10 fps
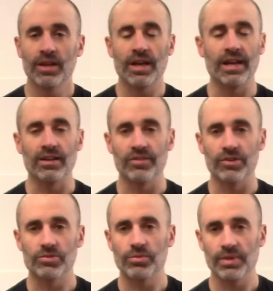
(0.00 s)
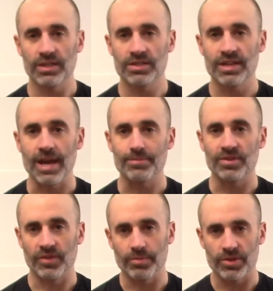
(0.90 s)
Any of those would be escapes
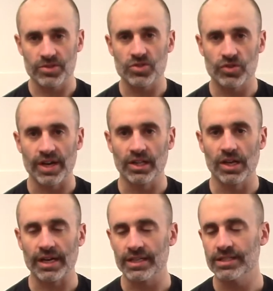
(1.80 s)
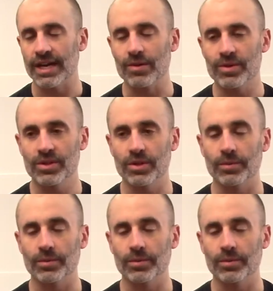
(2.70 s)
if the person's trying to lock in tight with you.